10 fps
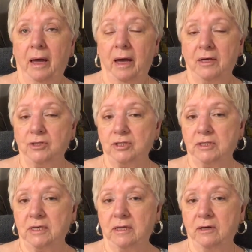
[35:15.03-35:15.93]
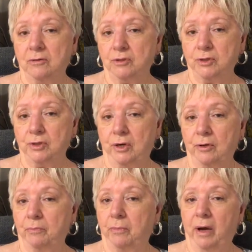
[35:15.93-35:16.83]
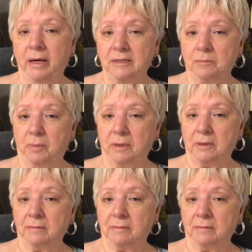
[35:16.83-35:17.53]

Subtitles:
and she said there stood her husband.